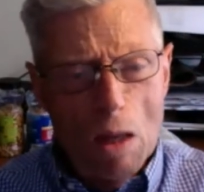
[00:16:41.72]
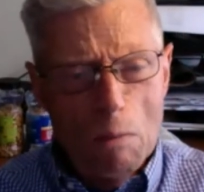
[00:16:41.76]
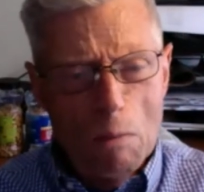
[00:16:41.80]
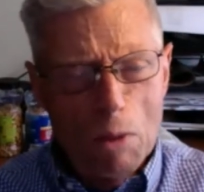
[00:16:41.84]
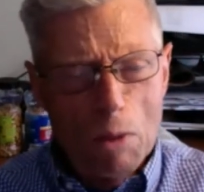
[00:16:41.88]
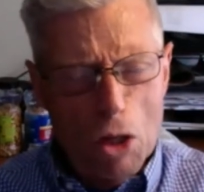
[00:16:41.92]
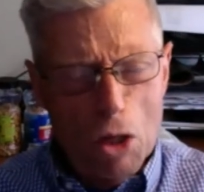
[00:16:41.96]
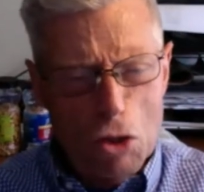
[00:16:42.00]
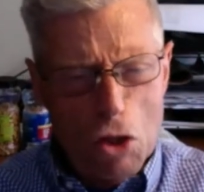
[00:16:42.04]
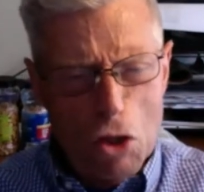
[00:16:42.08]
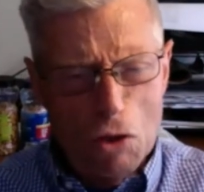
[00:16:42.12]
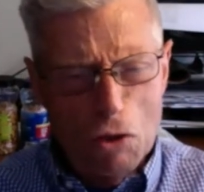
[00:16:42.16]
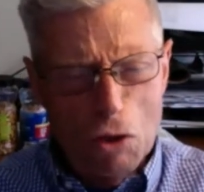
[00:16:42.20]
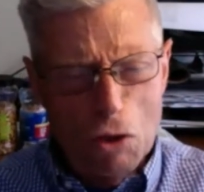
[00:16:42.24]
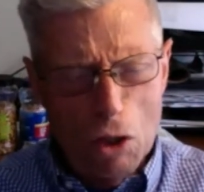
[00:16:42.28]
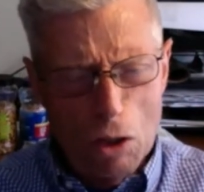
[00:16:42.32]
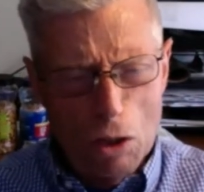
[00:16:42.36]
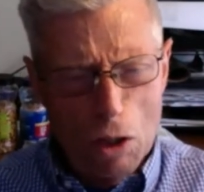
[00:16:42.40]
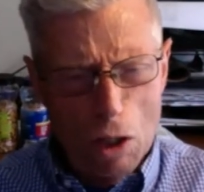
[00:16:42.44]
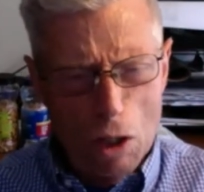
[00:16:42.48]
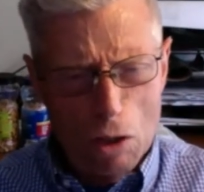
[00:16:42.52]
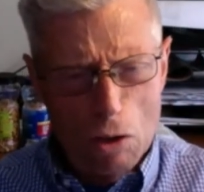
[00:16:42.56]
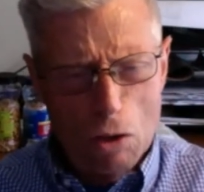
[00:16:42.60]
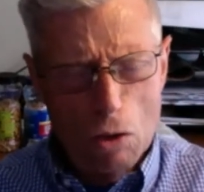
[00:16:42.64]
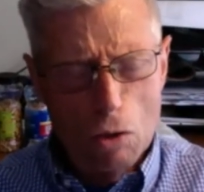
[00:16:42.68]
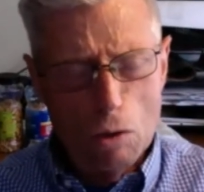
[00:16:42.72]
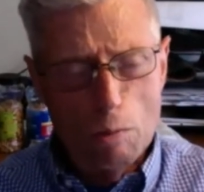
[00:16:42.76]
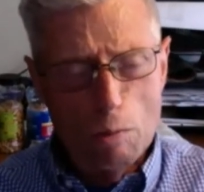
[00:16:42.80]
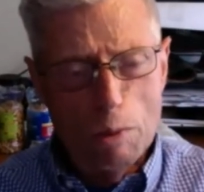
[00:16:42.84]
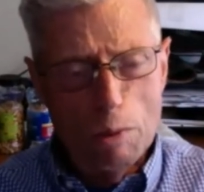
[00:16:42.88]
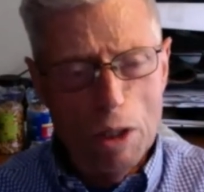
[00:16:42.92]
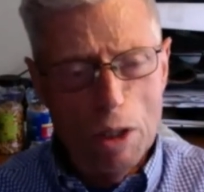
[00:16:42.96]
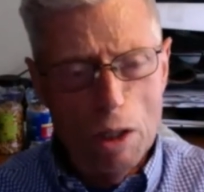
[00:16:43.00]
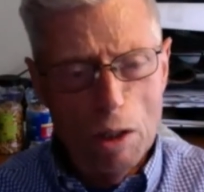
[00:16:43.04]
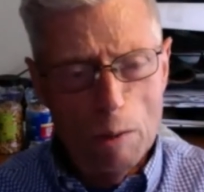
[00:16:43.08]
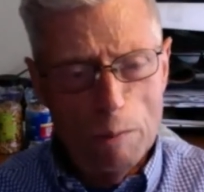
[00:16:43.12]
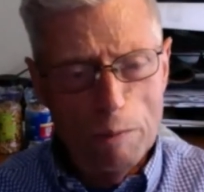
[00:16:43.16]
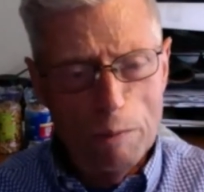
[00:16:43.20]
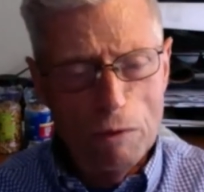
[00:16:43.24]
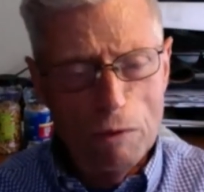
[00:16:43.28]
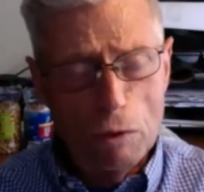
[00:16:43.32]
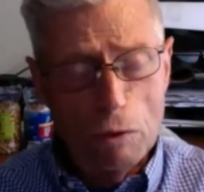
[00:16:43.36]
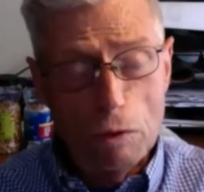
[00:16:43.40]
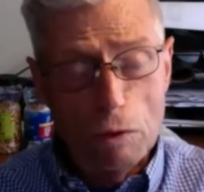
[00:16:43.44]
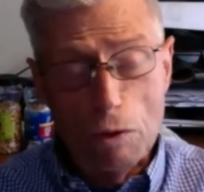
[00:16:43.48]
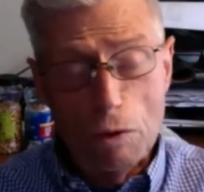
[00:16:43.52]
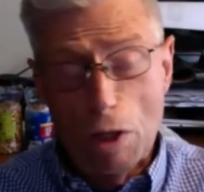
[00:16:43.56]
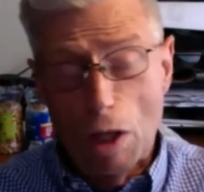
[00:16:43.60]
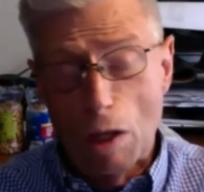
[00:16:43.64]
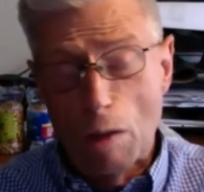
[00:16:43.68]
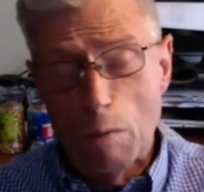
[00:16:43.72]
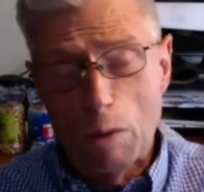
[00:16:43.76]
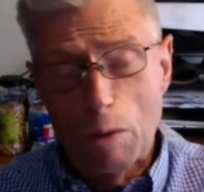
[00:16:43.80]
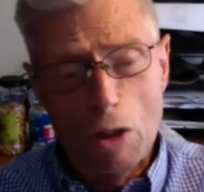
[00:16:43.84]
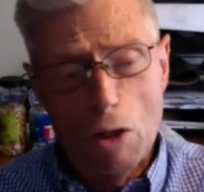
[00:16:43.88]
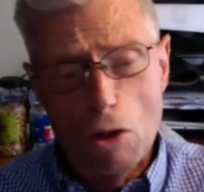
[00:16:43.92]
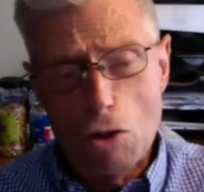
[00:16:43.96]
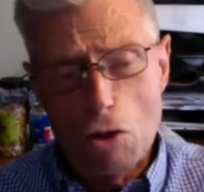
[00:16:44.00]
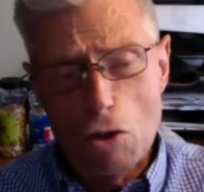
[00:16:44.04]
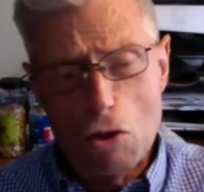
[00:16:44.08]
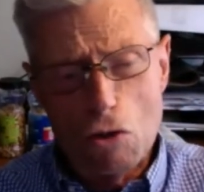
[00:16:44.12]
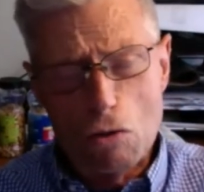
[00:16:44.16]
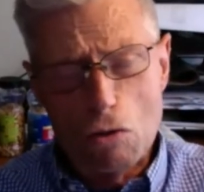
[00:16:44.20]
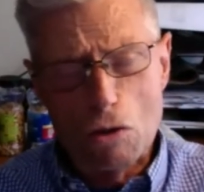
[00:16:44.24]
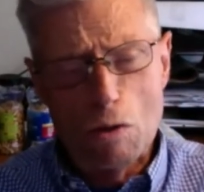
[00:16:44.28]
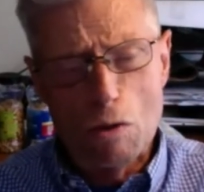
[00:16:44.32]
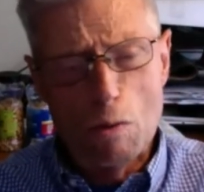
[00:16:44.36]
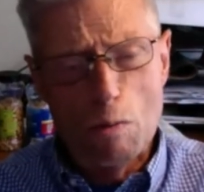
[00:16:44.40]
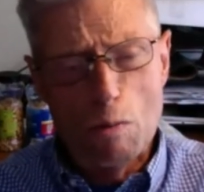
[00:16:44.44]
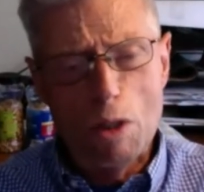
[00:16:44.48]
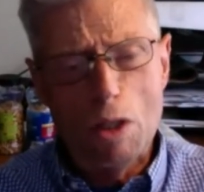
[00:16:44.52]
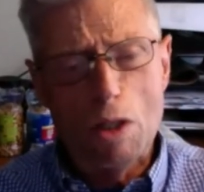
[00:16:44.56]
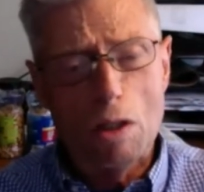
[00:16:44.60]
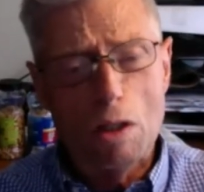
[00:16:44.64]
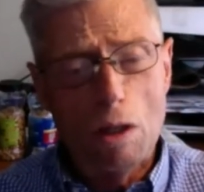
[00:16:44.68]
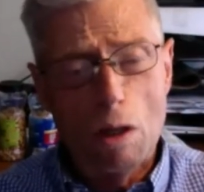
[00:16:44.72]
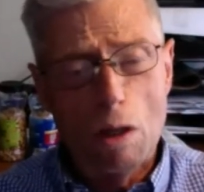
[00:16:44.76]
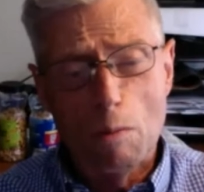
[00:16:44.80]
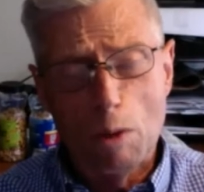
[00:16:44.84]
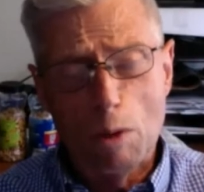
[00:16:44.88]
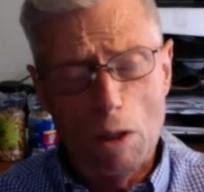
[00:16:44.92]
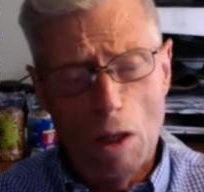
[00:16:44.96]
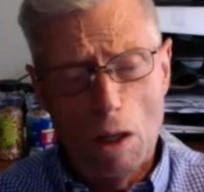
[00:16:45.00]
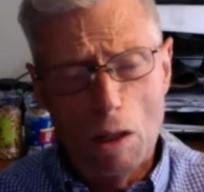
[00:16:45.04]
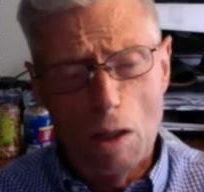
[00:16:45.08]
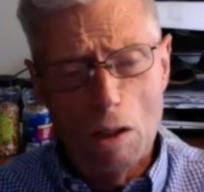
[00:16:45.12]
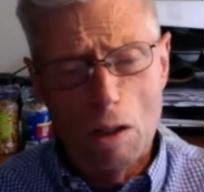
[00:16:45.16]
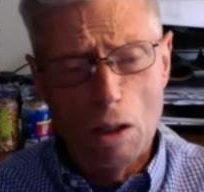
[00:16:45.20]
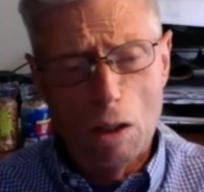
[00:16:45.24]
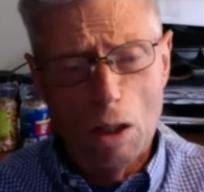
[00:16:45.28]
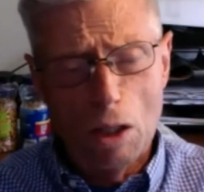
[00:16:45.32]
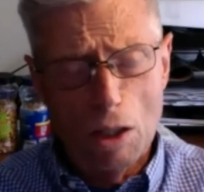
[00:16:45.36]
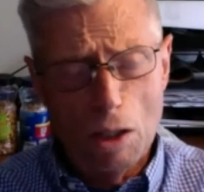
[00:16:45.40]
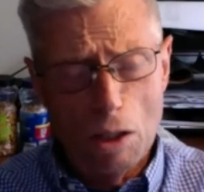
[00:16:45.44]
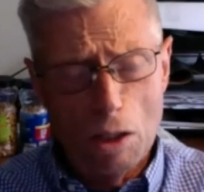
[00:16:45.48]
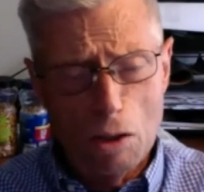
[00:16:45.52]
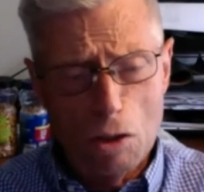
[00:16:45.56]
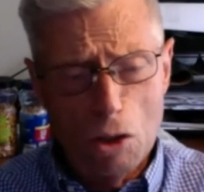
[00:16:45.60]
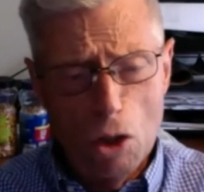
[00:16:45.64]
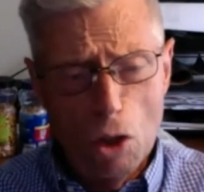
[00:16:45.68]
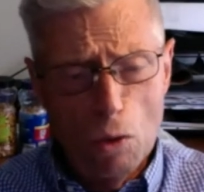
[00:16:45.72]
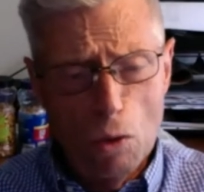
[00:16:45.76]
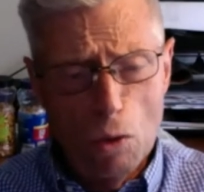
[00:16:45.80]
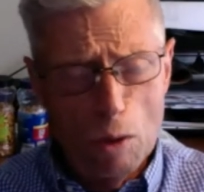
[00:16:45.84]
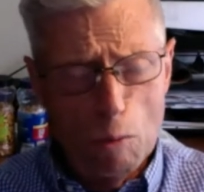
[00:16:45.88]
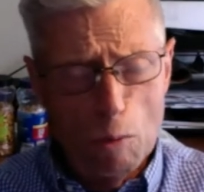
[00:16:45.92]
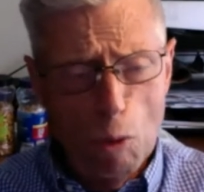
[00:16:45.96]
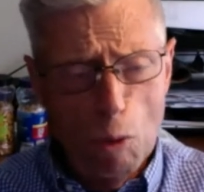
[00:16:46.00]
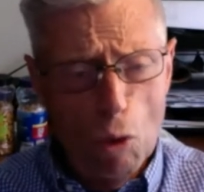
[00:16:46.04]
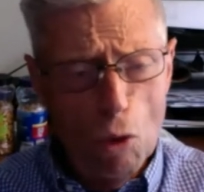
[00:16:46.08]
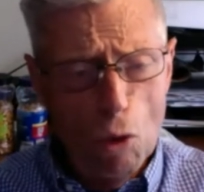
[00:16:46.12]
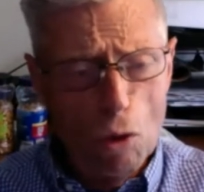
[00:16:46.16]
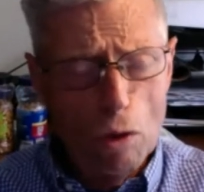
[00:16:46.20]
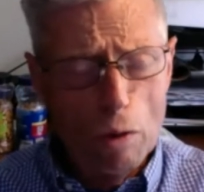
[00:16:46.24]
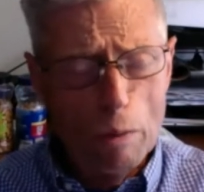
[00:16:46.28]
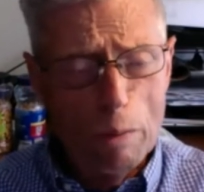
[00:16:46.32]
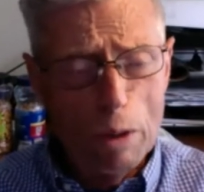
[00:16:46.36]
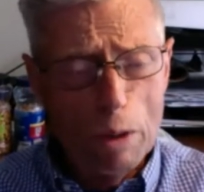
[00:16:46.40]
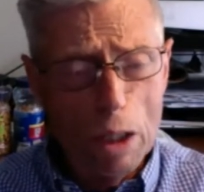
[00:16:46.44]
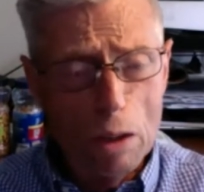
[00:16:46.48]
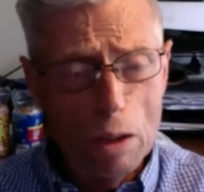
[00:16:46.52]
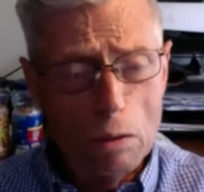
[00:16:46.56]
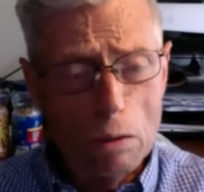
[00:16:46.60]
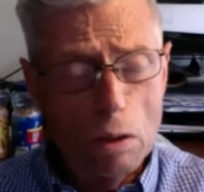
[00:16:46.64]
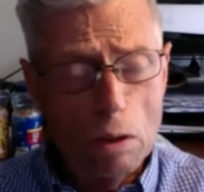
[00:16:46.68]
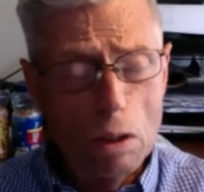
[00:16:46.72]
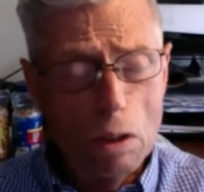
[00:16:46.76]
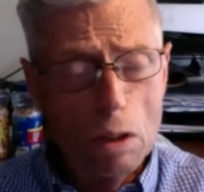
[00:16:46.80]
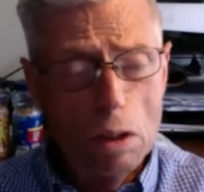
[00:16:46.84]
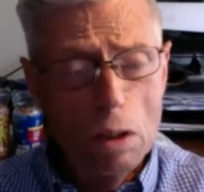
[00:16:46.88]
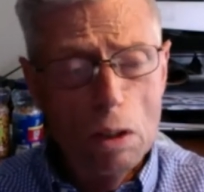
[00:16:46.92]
because I think that could be helpful to them and also to me. I mean, I like knowing more about